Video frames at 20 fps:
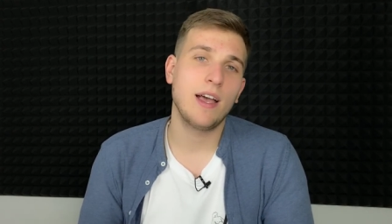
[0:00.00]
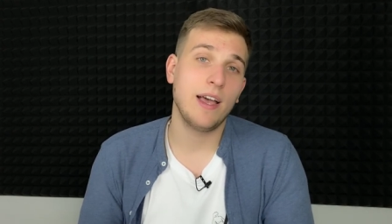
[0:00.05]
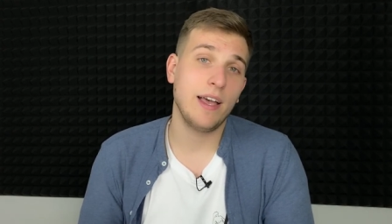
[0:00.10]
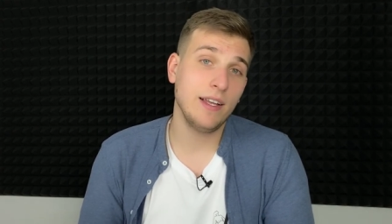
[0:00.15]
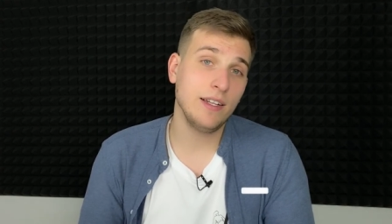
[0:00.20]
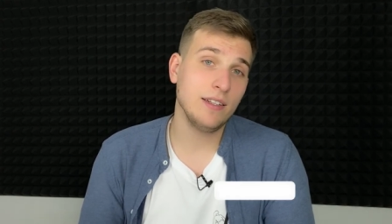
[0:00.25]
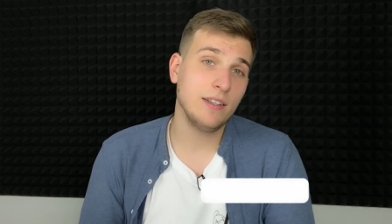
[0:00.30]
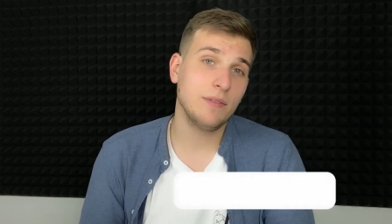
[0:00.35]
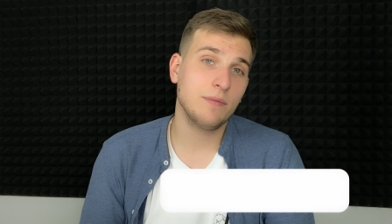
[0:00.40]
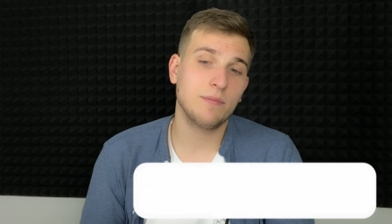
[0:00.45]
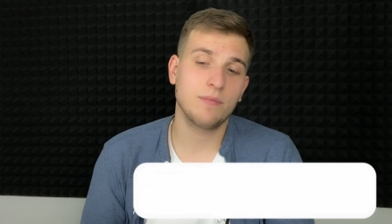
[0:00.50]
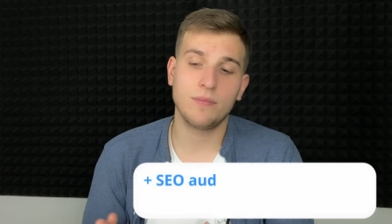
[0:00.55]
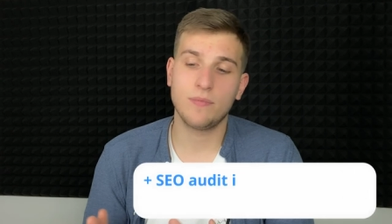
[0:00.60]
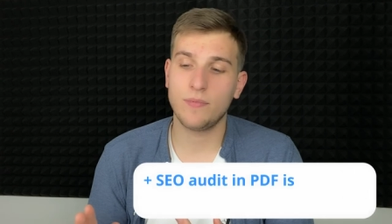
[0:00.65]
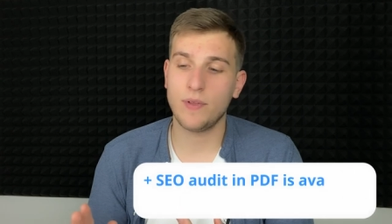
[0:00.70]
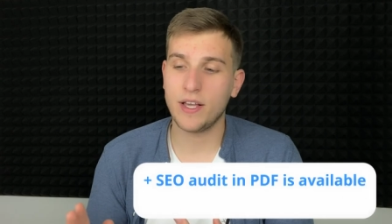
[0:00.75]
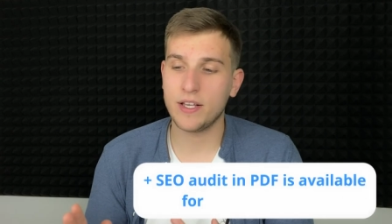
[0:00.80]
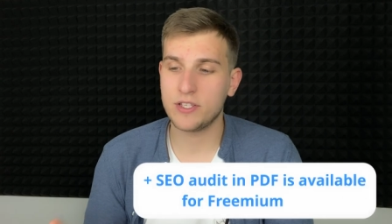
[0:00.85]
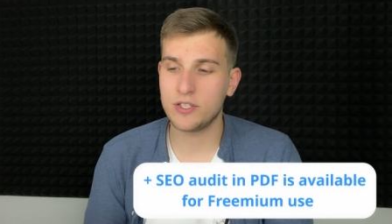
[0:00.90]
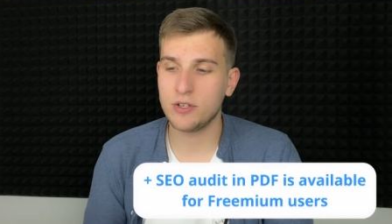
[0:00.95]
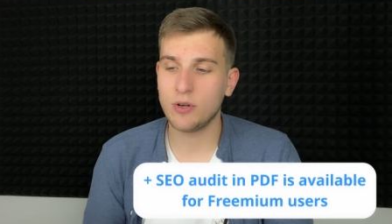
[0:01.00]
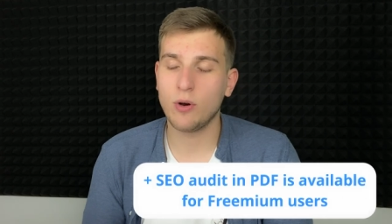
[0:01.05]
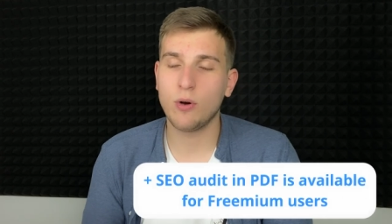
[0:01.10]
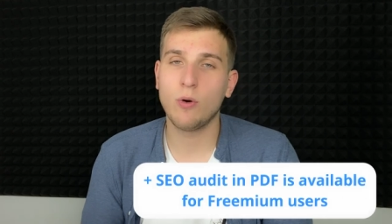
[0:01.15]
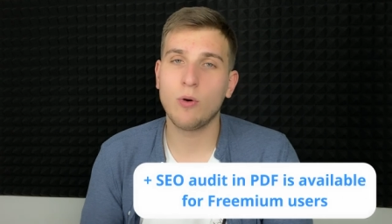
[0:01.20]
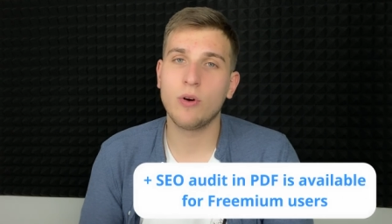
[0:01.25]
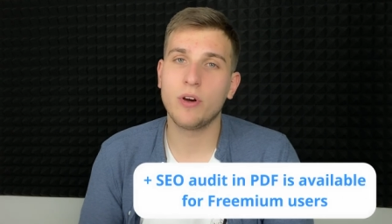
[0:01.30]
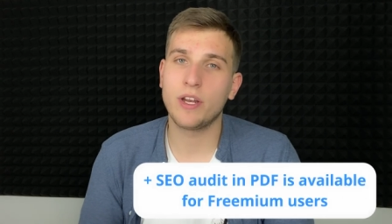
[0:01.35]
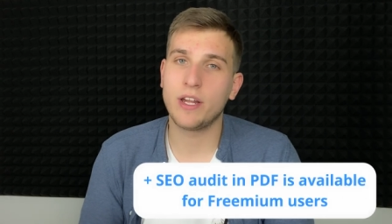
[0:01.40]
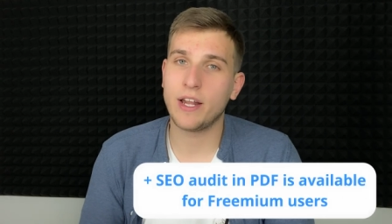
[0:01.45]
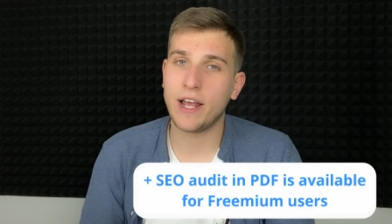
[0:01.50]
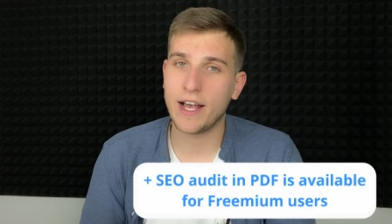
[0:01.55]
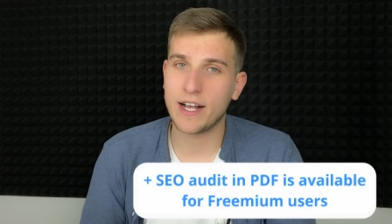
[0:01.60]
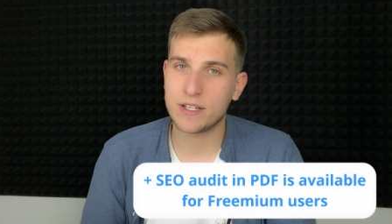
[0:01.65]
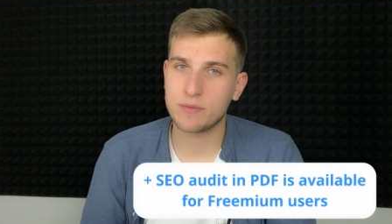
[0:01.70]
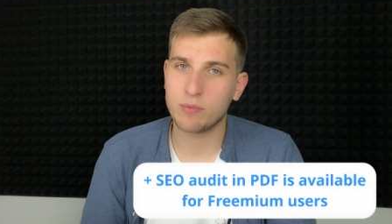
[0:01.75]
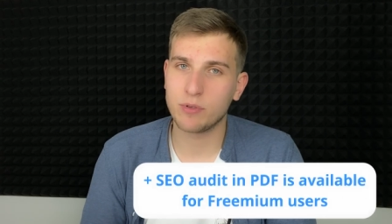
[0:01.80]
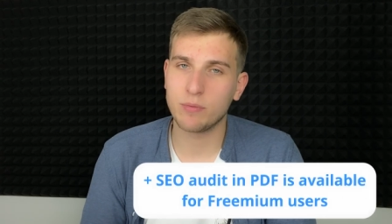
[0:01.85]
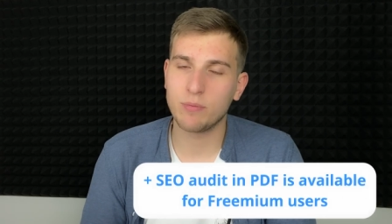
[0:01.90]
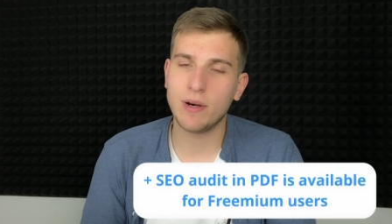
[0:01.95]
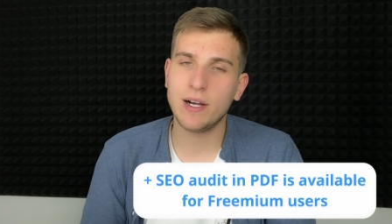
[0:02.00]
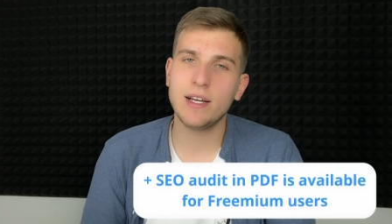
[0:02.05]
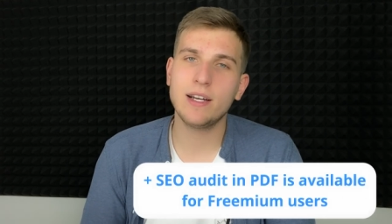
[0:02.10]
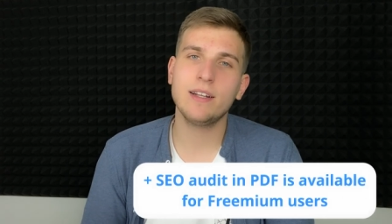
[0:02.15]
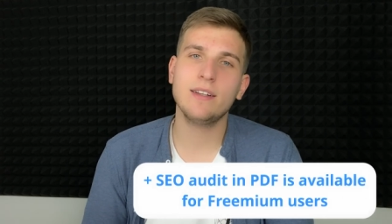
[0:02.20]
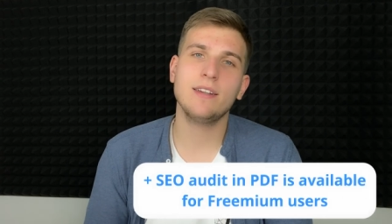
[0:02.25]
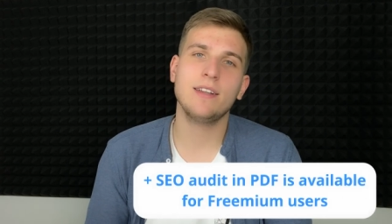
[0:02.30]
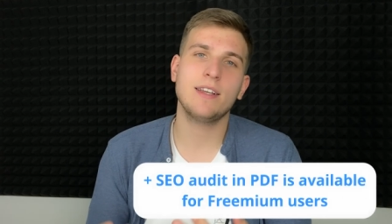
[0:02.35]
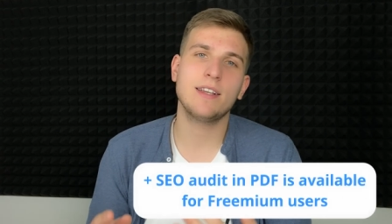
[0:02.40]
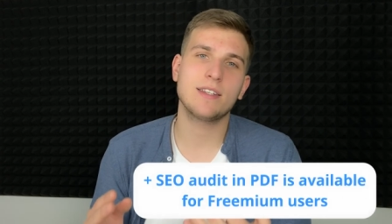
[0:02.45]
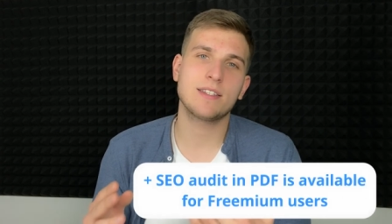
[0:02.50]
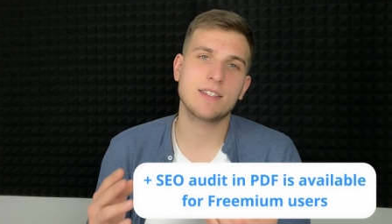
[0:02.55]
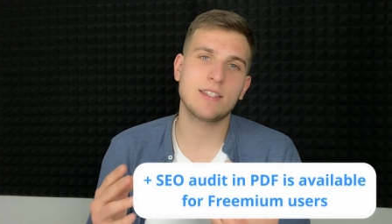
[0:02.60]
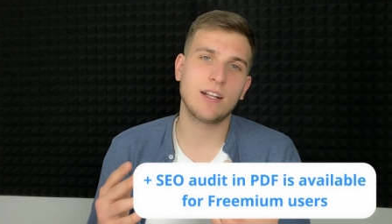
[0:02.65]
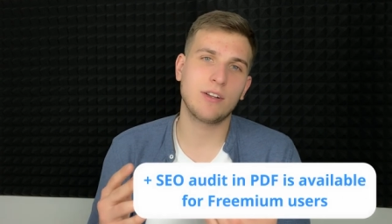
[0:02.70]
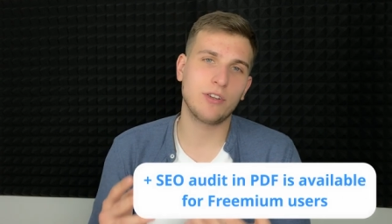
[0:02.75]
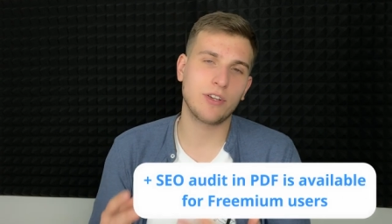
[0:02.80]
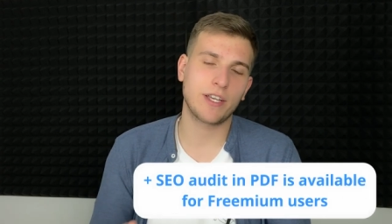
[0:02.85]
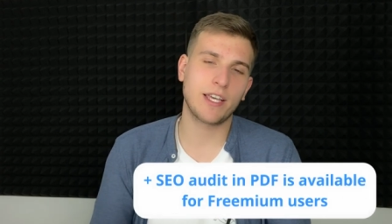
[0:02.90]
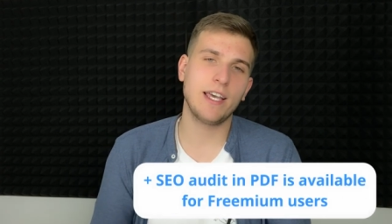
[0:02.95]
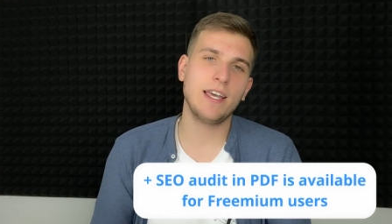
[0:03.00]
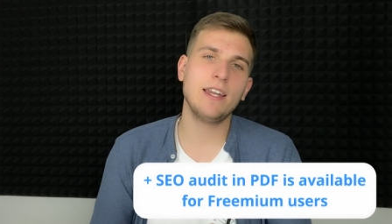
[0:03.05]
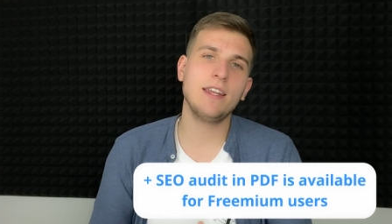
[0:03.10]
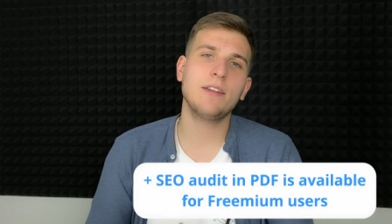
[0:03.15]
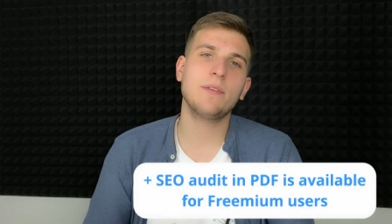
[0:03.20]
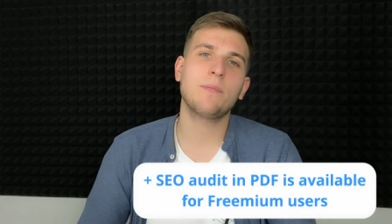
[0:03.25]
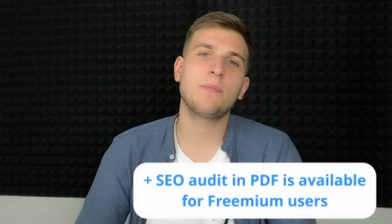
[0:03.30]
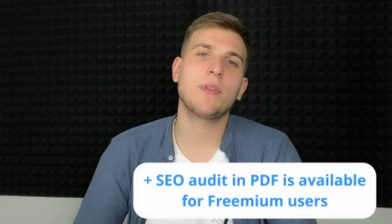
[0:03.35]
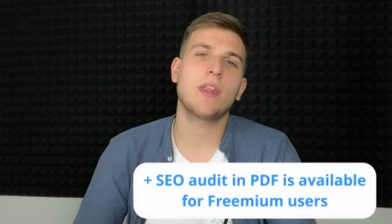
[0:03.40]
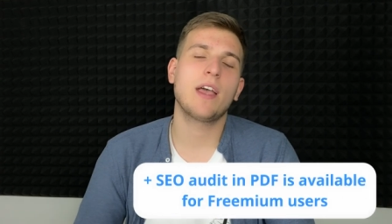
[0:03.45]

and S E O audit export button is now located